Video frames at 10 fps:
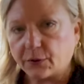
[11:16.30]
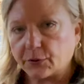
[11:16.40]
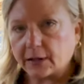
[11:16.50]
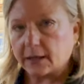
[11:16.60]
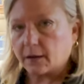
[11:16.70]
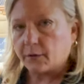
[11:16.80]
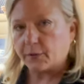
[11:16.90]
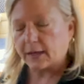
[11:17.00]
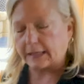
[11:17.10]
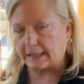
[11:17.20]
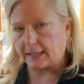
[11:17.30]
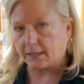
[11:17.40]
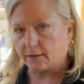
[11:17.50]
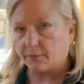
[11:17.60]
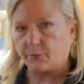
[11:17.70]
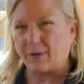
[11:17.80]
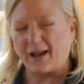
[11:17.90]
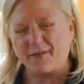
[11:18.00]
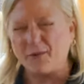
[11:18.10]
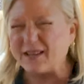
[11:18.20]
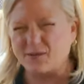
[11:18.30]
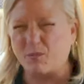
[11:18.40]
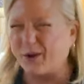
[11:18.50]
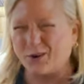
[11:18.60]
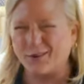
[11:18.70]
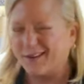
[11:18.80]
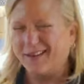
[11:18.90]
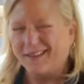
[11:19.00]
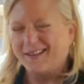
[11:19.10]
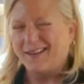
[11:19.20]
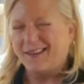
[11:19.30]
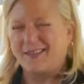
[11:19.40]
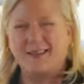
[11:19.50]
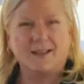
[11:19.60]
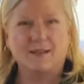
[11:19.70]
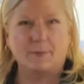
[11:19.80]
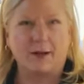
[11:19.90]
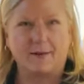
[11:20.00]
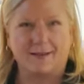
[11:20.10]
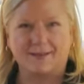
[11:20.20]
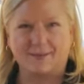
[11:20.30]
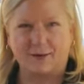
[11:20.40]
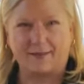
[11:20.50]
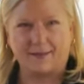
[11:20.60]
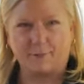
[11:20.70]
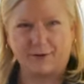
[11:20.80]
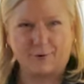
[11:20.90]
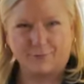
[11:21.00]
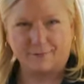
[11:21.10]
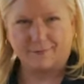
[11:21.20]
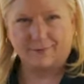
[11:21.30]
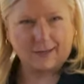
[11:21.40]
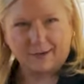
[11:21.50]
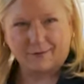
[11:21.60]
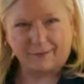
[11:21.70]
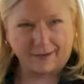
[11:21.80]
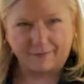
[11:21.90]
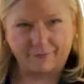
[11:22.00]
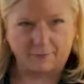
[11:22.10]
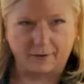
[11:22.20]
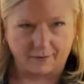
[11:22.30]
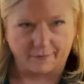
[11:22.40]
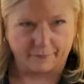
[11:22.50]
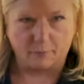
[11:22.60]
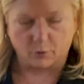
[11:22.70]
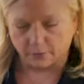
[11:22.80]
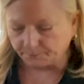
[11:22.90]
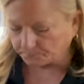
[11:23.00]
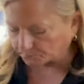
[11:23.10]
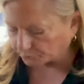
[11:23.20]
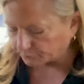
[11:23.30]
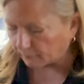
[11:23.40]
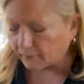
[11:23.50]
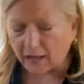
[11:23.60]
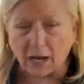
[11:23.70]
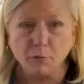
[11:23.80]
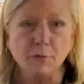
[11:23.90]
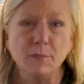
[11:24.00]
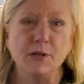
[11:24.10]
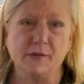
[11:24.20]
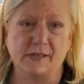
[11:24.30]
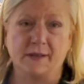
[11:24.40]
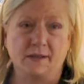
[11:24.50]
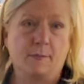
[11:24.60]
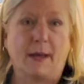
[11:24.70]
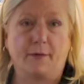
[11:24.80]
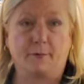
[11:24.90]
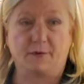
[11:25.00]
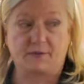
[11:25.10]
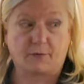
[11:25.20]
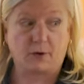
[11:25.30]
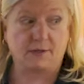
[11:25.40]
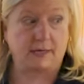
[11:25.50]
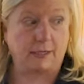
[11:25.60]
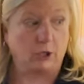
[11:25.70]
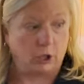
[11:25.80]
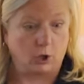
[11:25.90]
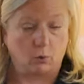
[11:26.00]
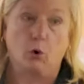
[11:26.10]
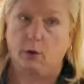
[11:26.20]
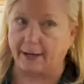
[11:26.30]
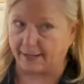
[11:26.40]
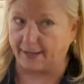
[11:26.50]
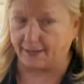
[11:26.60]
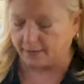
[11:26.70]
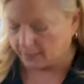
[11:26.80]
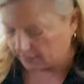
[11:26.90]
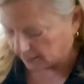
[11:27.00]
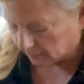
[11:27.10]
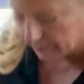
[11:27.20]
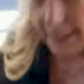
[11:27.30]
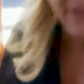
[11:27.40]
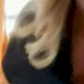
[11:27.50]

thing that, again, we have all these weird things about us that we don't like or like for a liveaboard. I wouldn't be using this bathroom as far as I know, or right. head, but